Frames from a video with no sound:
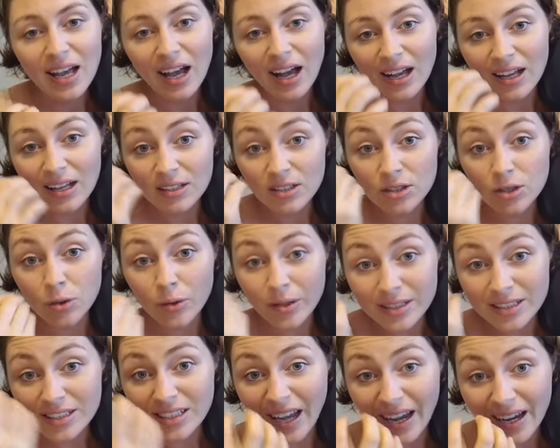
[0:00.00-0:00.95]
uh, do a
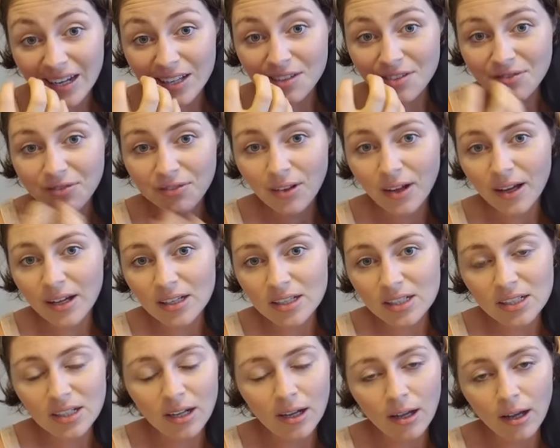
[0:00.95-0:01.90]
sinus
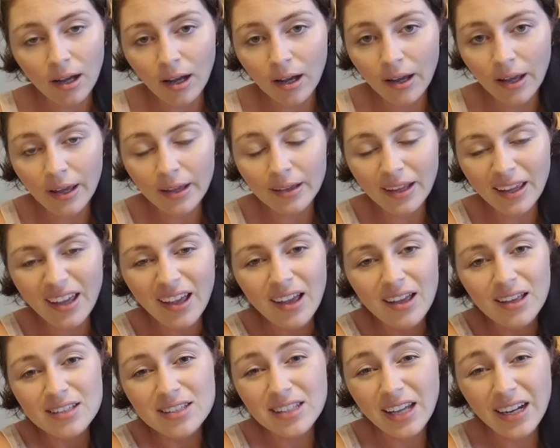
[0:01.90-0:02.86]
flush again, like
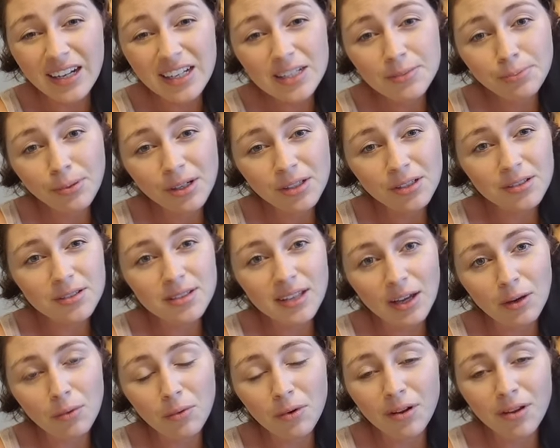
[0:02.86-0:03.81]
sinus pressure is
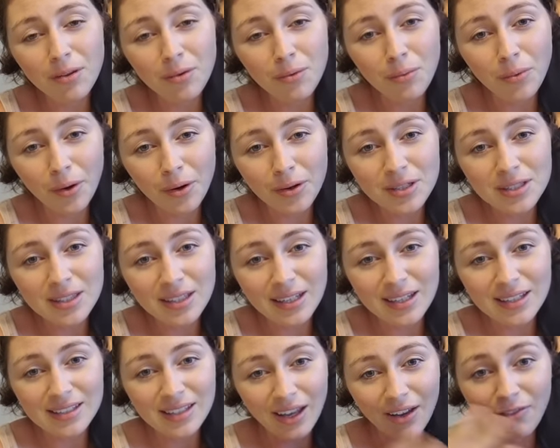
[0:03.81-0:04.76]
like one of the worst
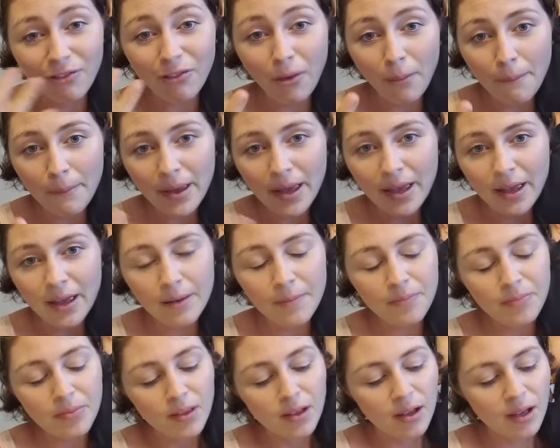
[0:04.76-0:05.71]
things, like for
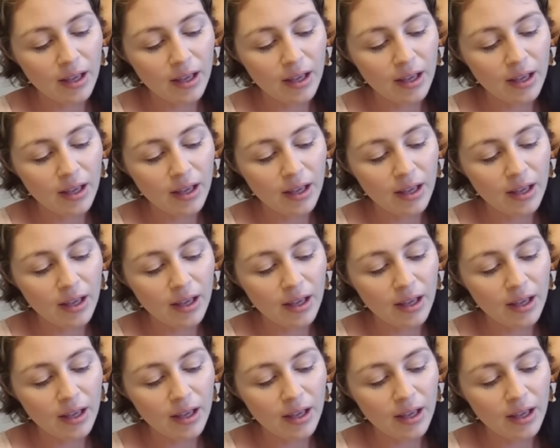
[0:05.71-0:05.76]
me.